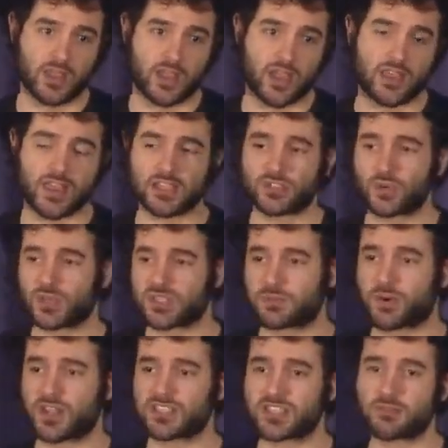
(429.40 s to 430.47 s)
And that's really
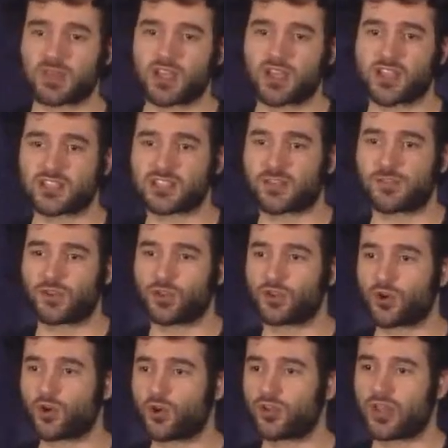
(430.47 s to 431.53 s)
surprising because if you
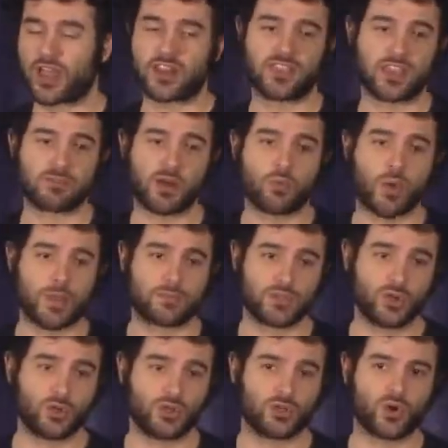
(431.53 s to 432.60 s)
know anything about Web
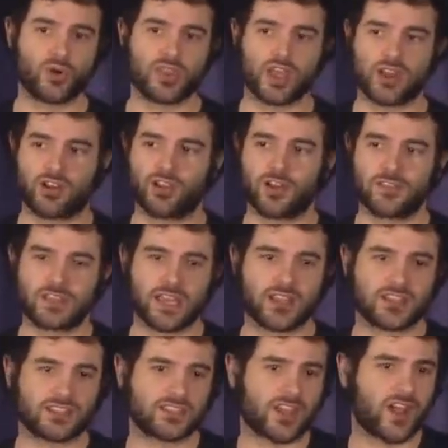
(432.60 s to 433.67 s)
2, you know that a lot of data
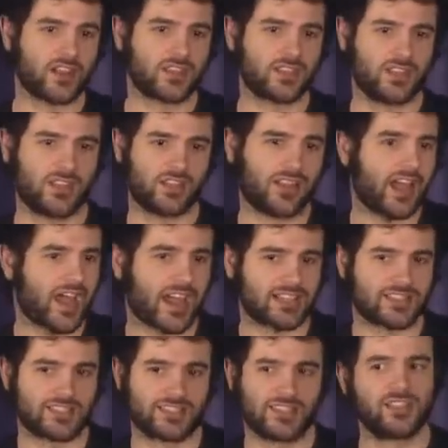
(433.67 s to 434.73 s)
does not
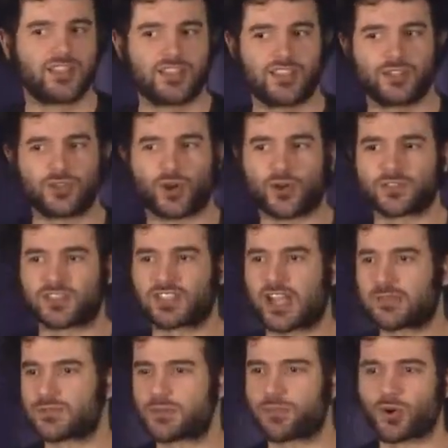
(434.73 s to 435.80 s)
last. You know,
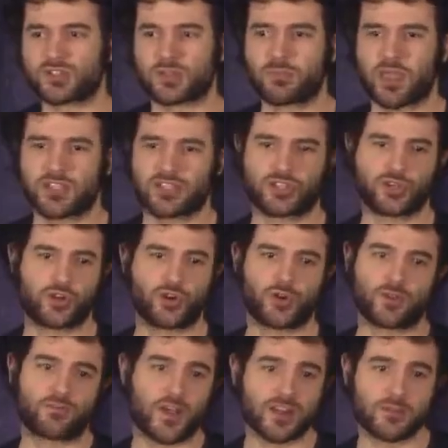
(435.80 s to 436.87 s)
oftentimes you post a picture or you
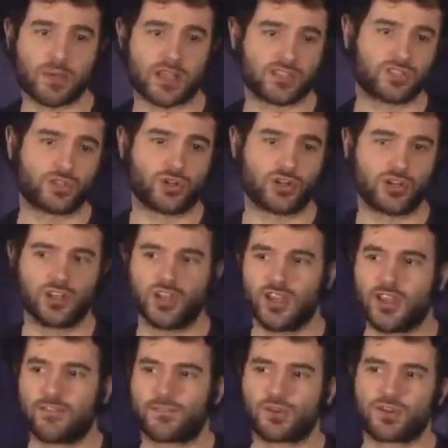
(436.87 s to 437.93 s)
find a picture and
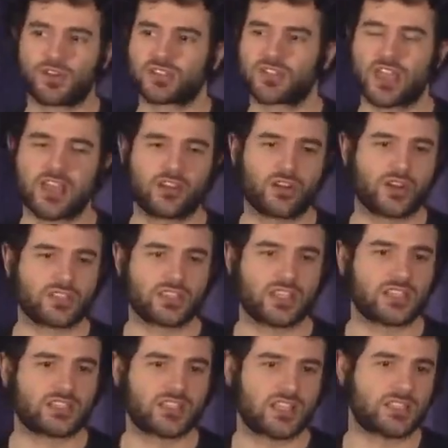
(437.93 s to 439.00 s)
a few years later, it's,
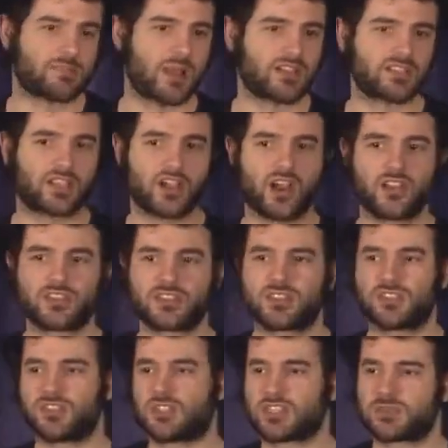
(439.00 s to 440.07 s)
it's, it's magically gone,
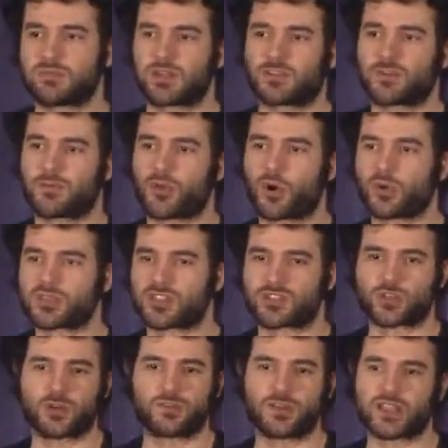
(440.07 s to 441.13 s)
disappeared from the hosting
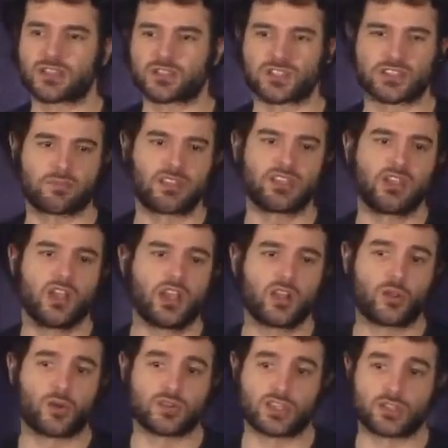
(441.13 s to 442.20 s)
service or somebody
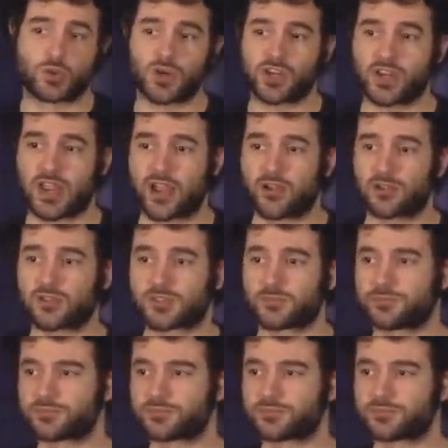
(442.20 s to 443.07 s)
closed a Twitter account.